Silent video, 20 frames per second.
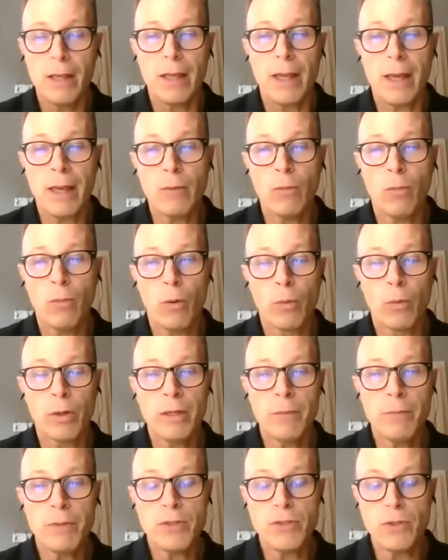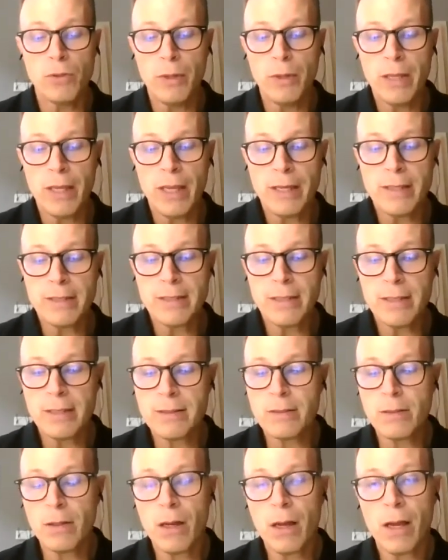And what we're going to be doing
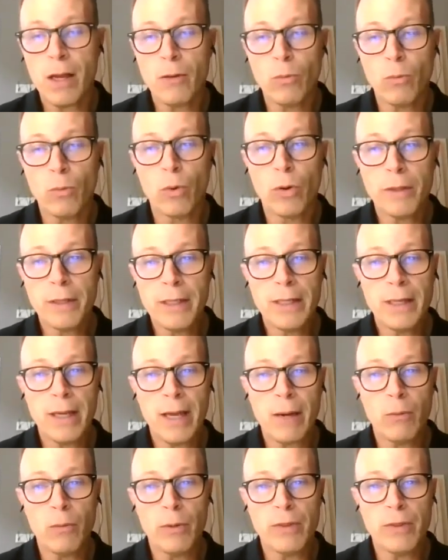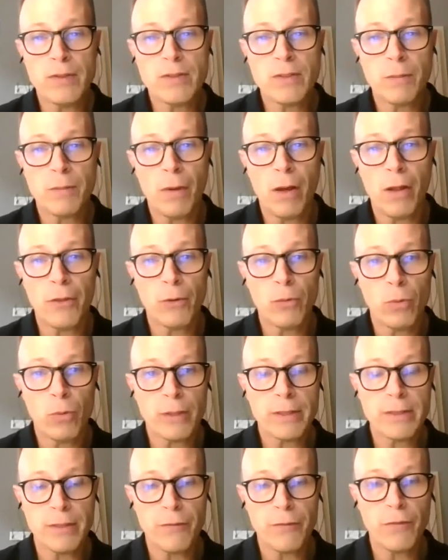is working with some other
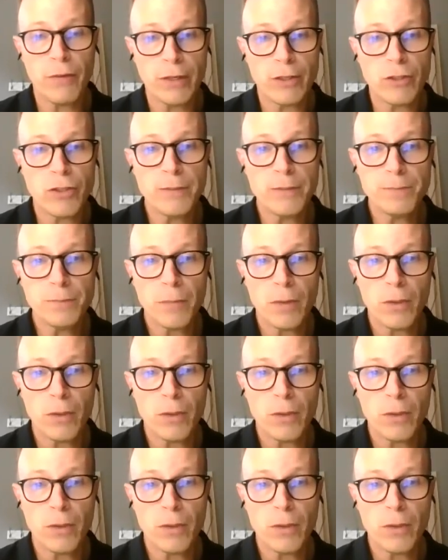works of fiction.